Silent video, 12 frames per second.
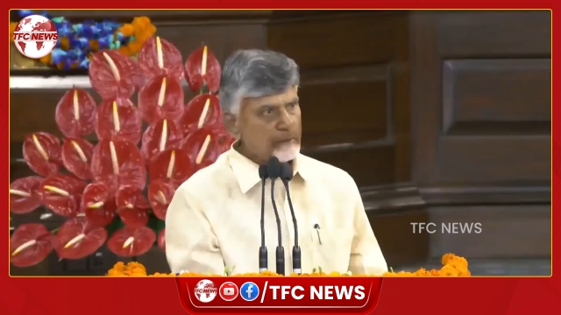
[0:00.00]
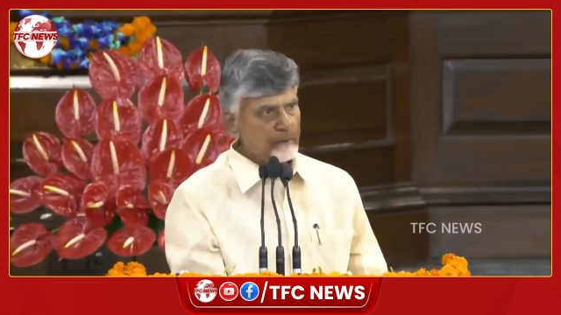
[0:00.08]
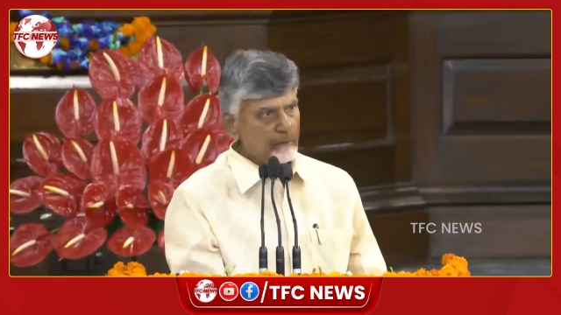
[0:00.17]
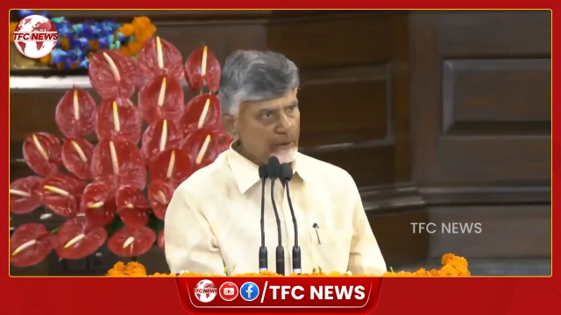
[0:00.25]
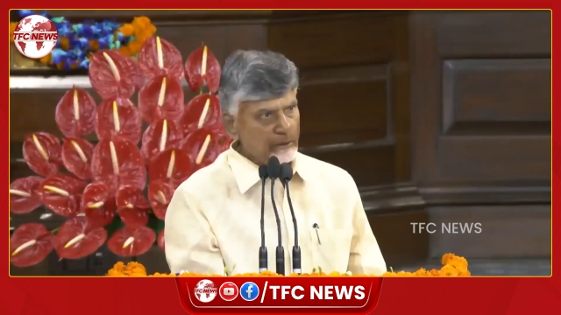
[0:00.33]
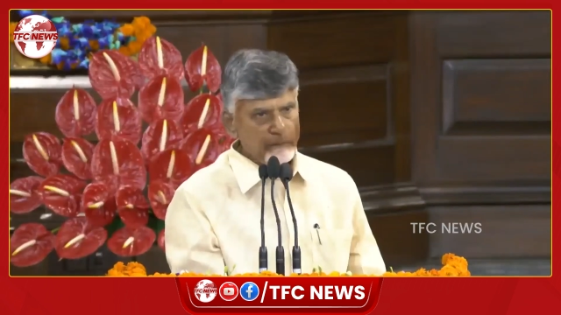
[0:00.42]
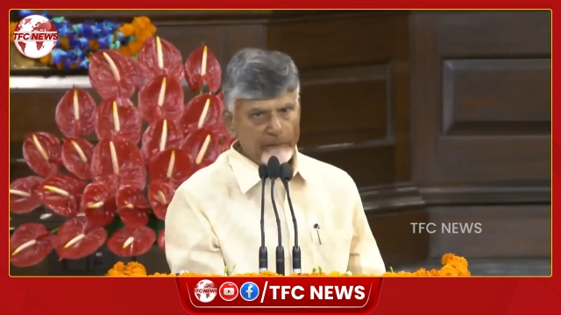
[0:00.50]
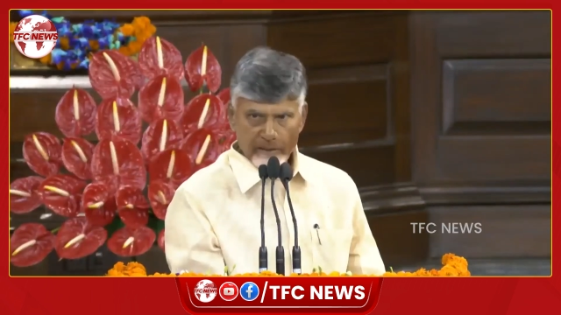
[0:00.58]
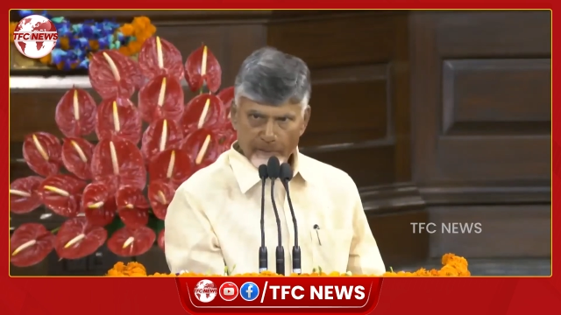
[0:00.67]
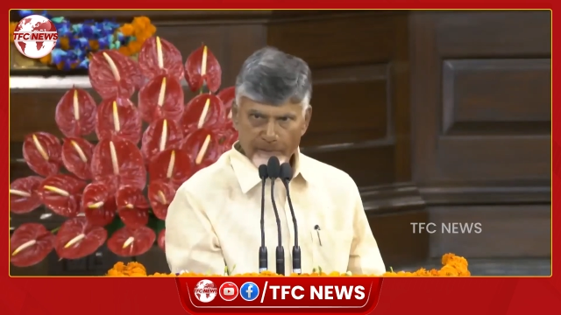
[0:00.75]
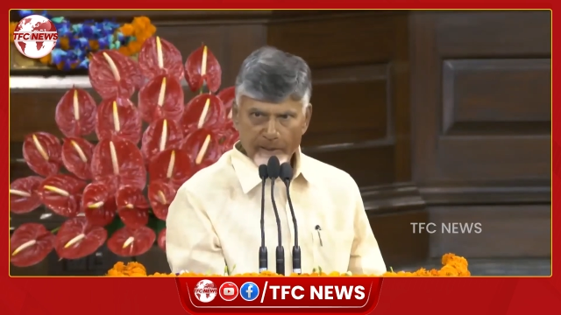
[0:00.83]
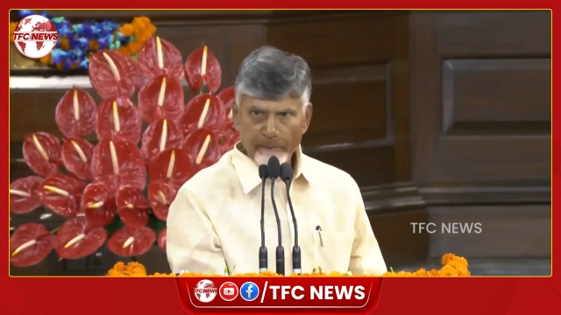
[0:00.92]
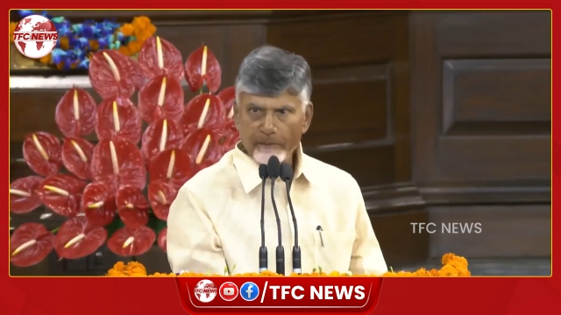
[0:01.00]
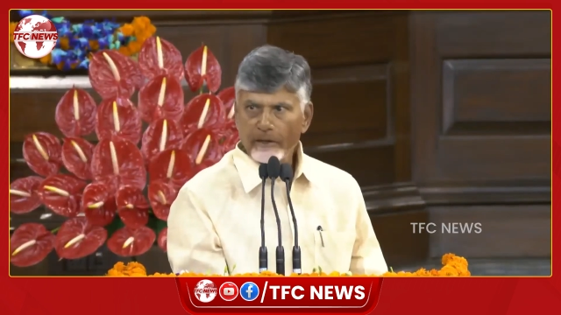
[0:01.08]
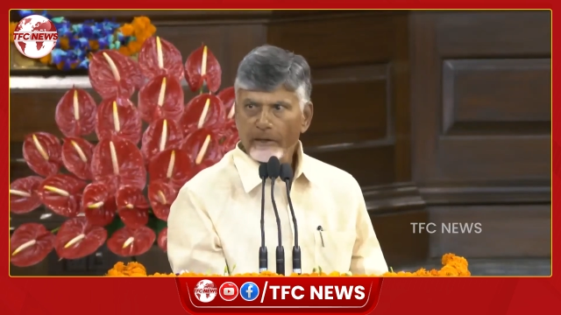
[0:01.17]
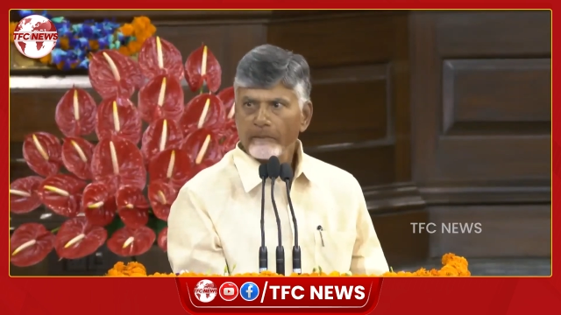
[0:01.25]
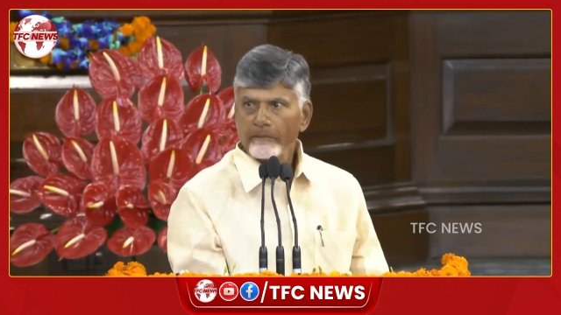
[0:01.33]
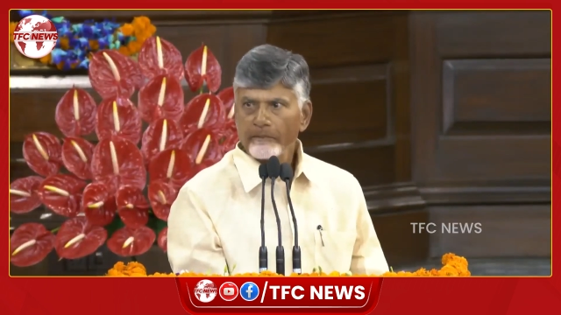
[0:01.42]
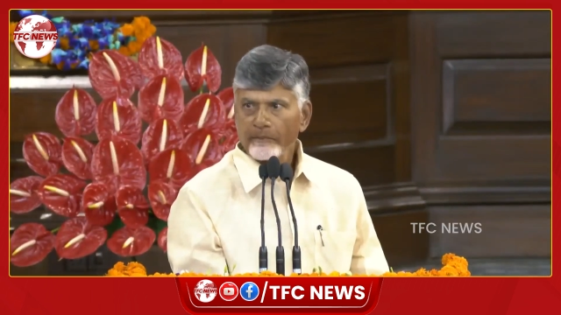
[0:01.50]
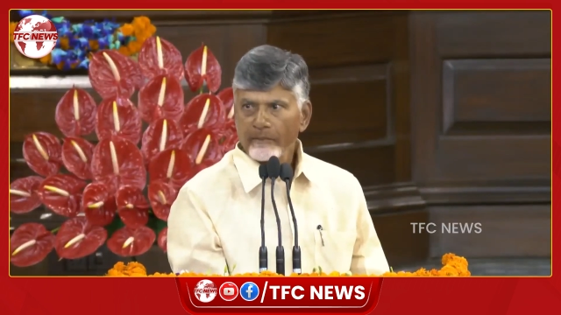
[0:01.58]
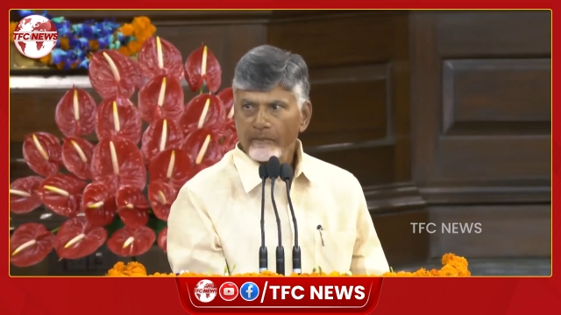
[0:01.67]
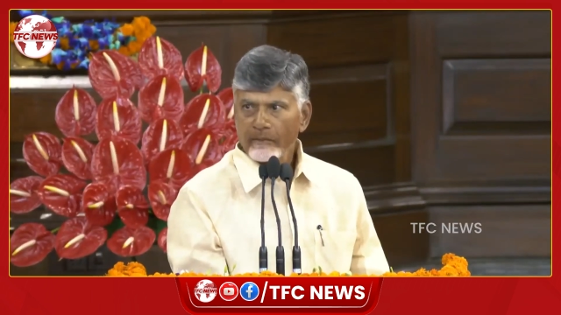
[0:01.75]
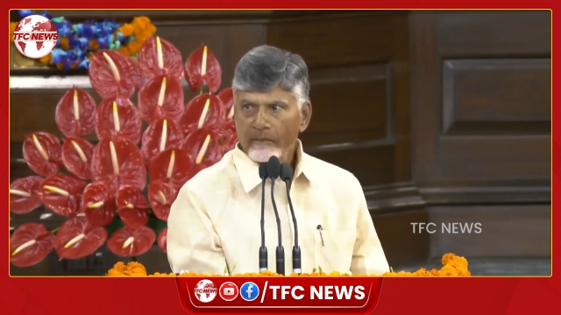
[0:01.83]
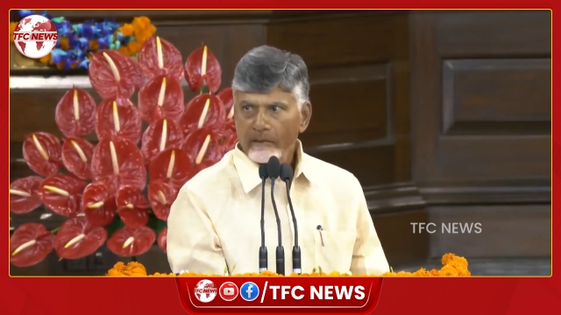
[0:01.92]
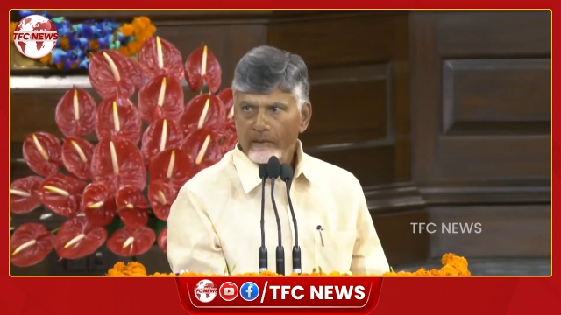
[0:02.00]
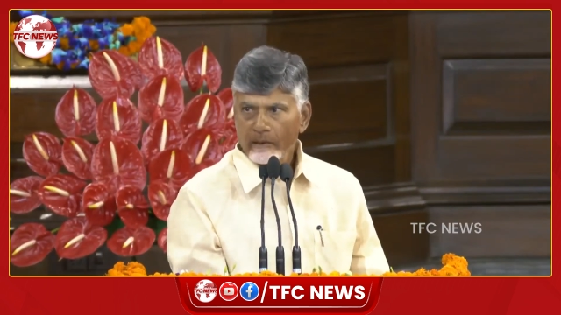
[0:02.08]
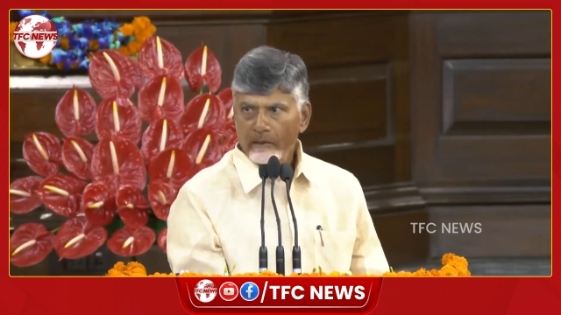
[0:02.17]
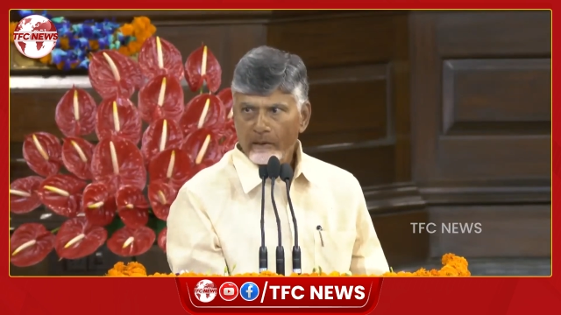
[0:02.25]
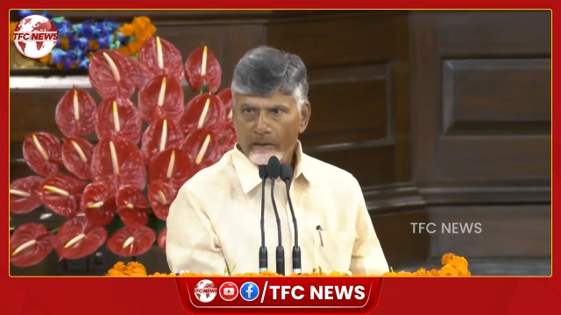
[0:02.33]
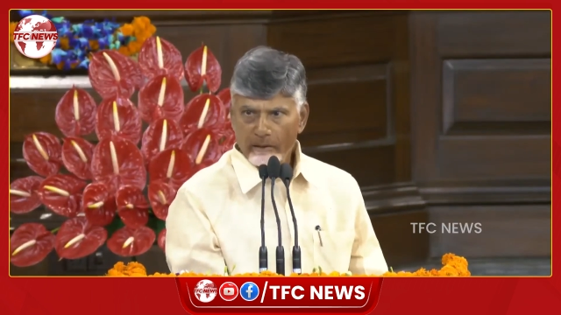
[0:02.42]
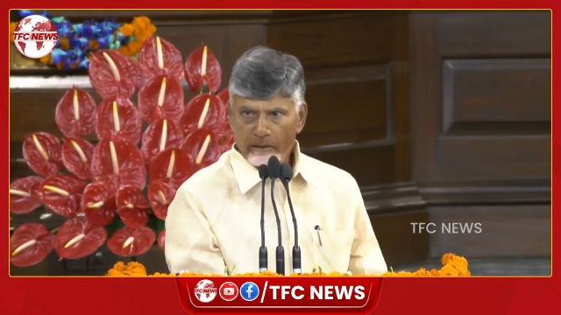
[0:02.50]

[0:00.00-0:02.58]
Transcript: worked for the people, and